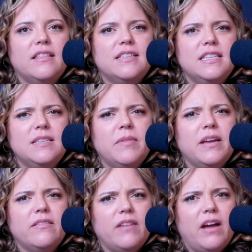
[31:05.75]
this is
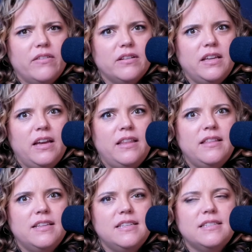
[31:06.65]
my hourly, and
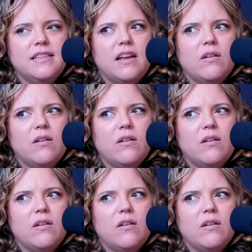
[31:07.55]
this is like,